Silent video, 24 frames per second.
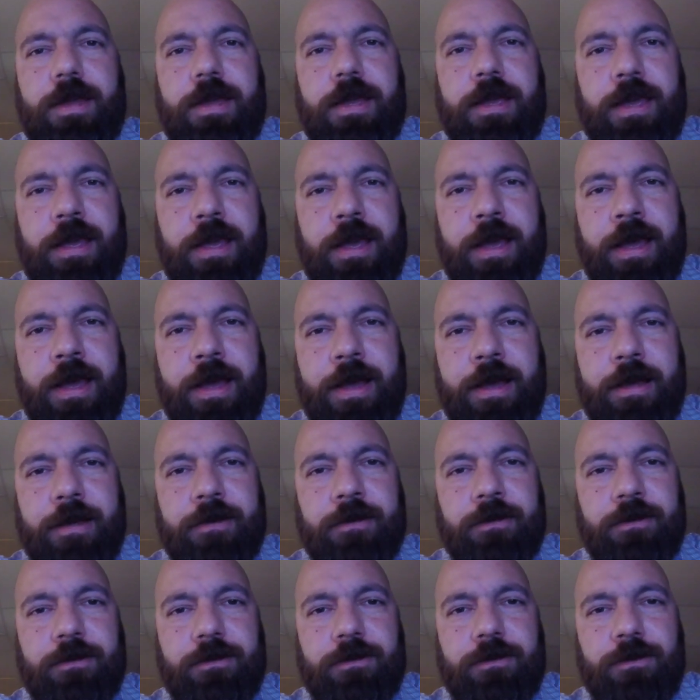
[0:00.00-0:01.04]

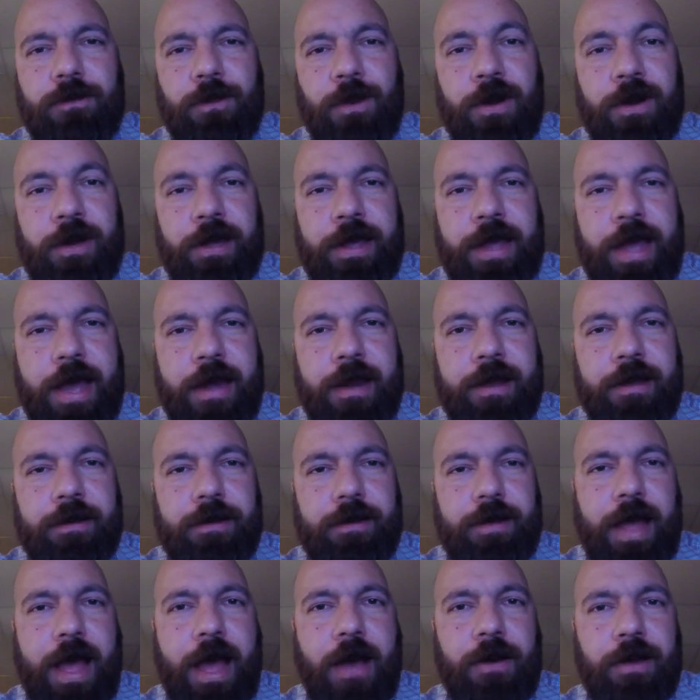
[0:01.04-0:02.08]
and where to get it,
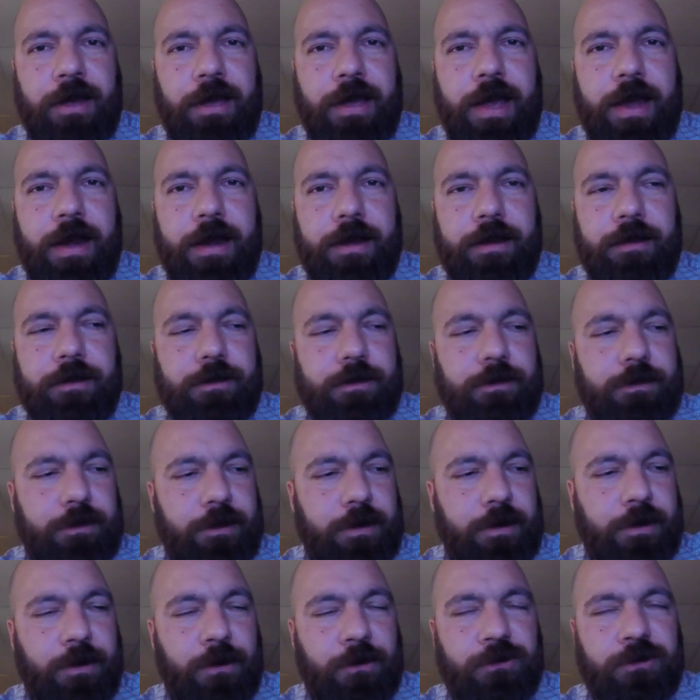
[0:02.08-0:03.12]
how to get it,
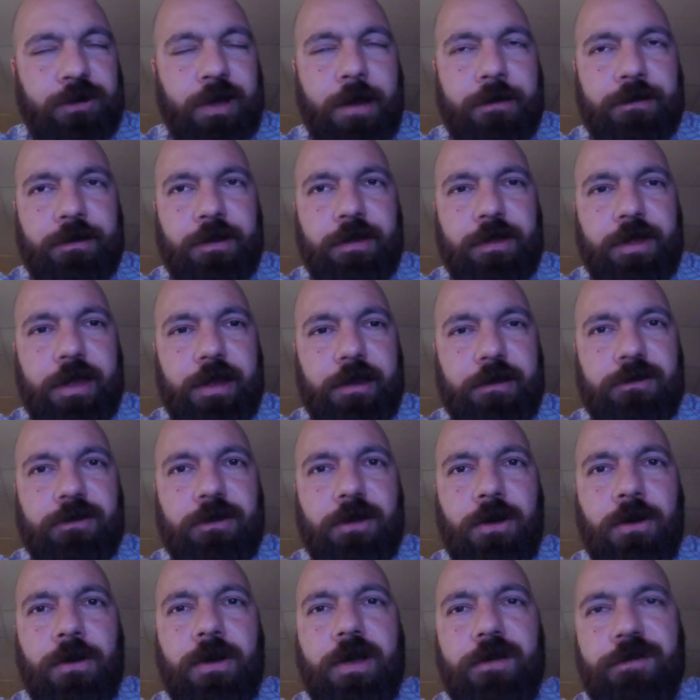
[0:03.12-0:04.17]
and those types of things.
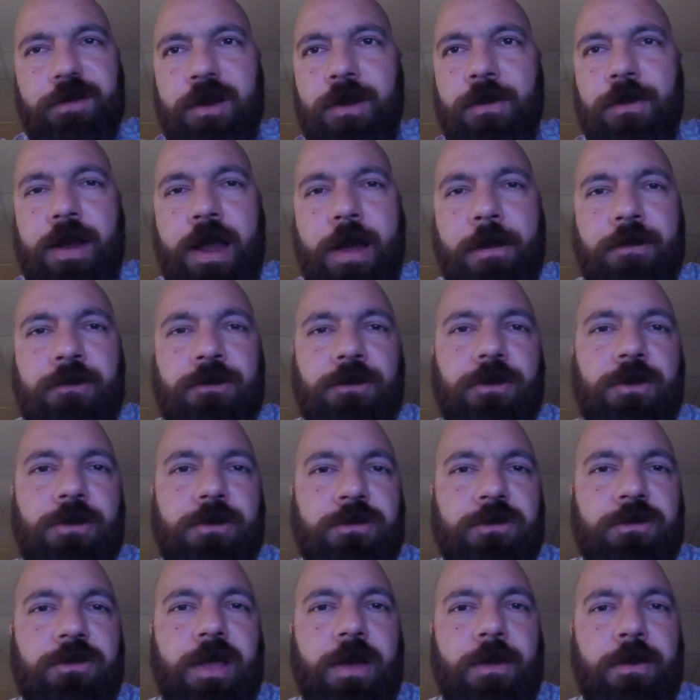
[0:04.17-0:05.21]
So I figured what I would do
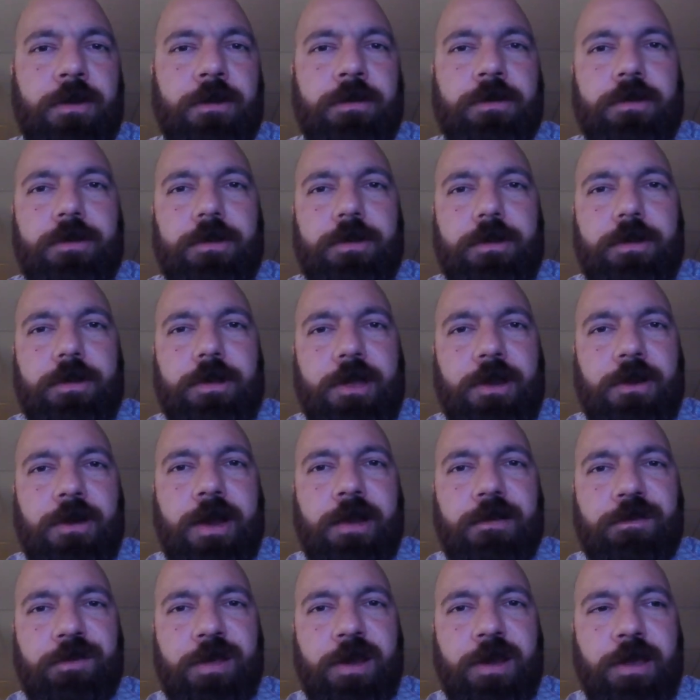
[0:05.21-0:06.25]
is I would
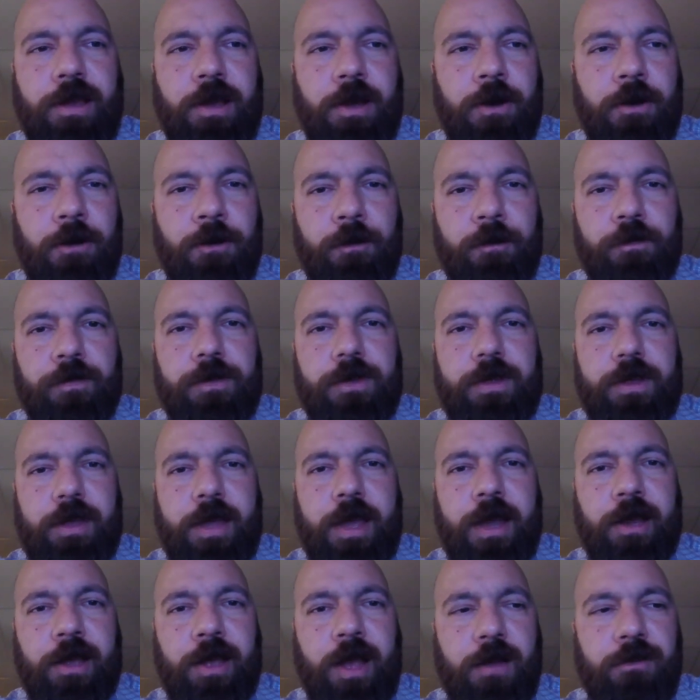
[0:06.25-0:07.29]
create a video,
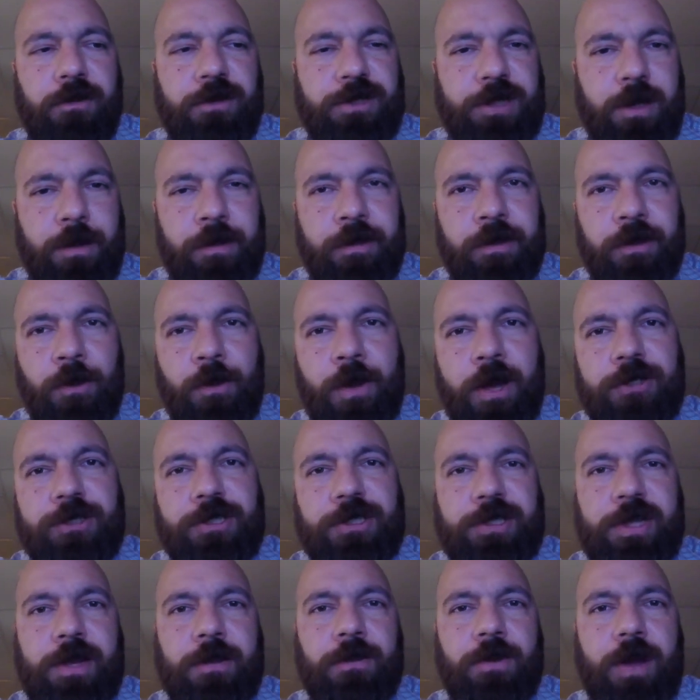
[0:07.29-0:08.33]
kind of cover some of the
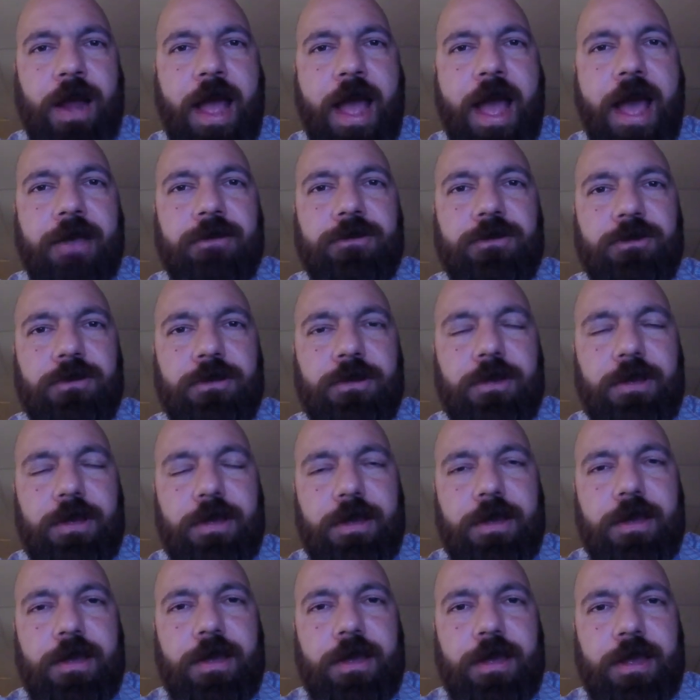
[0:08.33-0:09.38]
questions that were asked,
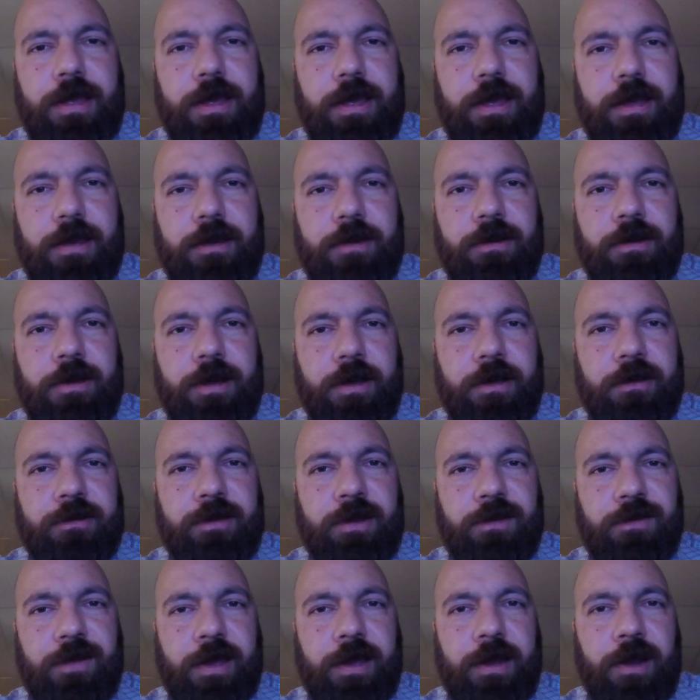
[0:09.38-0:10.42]
and
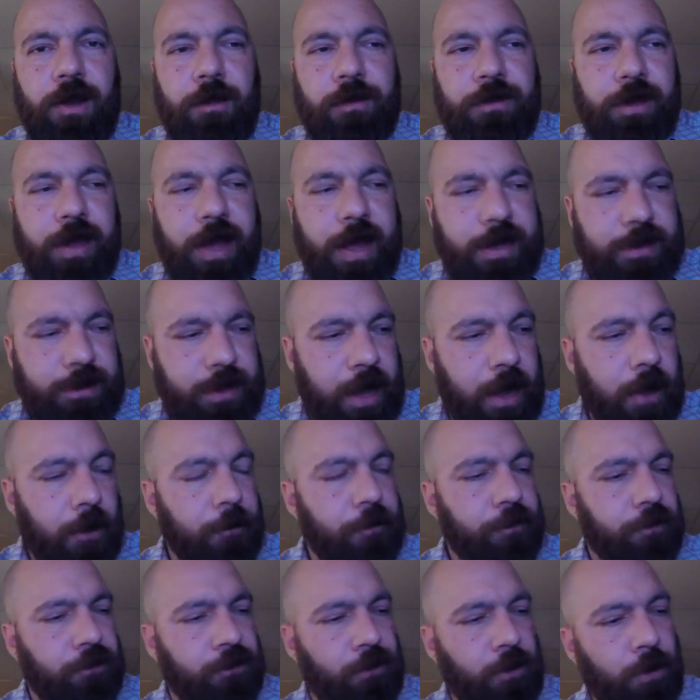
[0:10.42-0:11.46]
see if I can help you guys
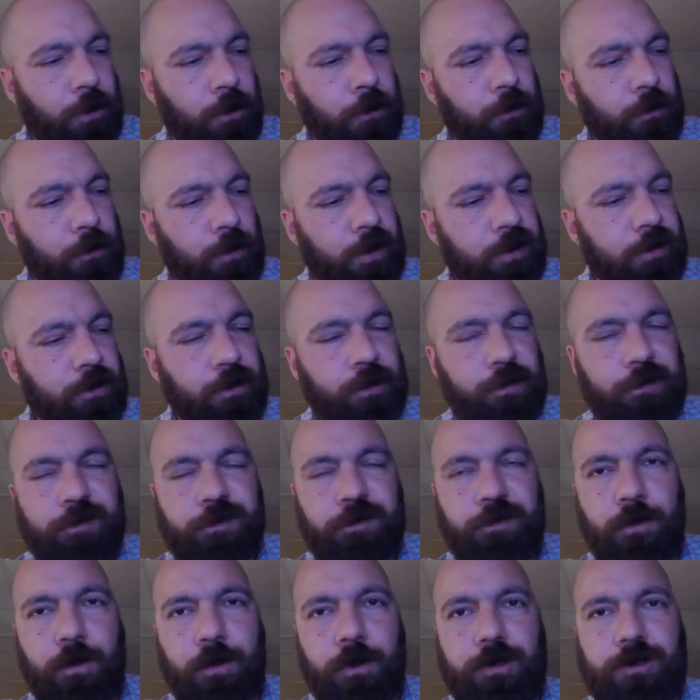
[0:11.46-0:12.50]
out. So what the
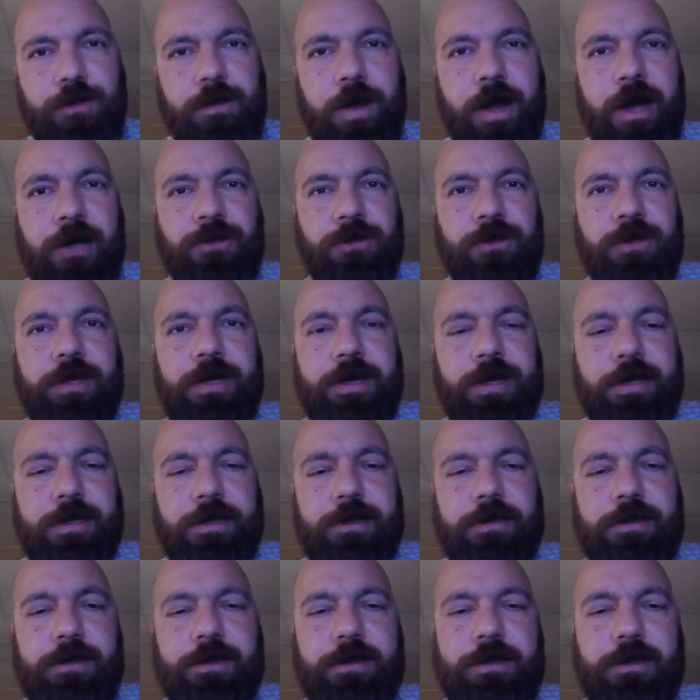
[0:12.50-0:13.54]
LaForge module
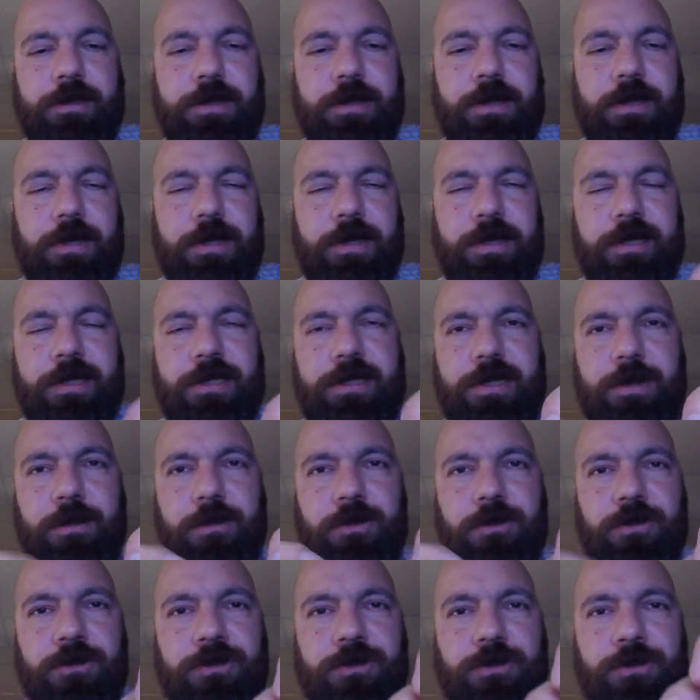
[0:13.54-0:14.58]
is,
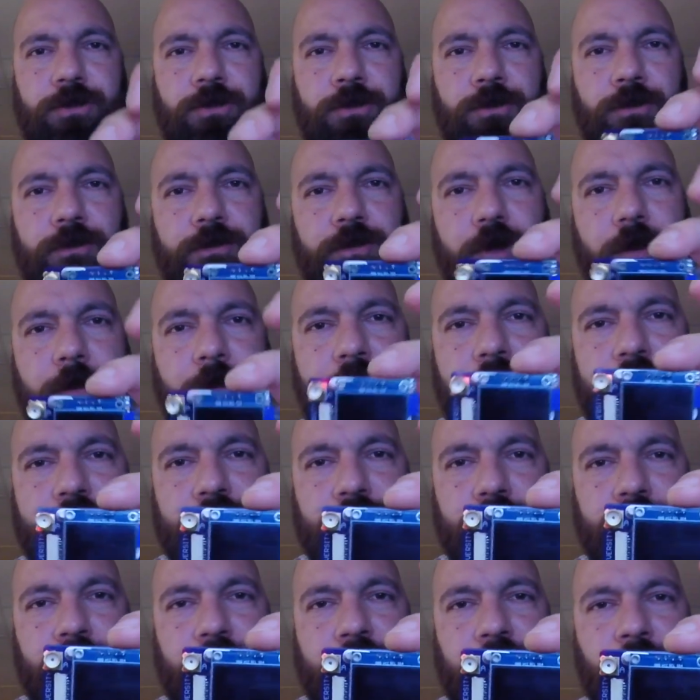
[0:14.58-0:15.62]
similar to a
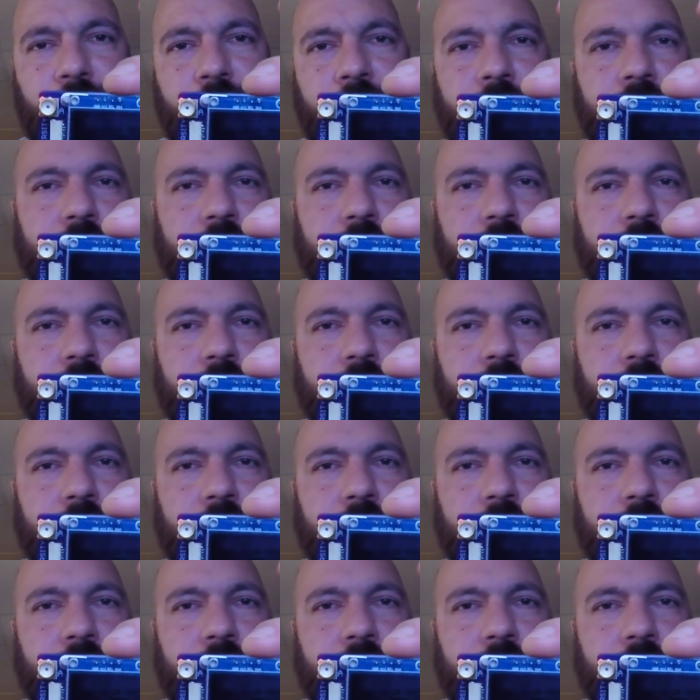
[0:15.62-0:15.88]
module that you would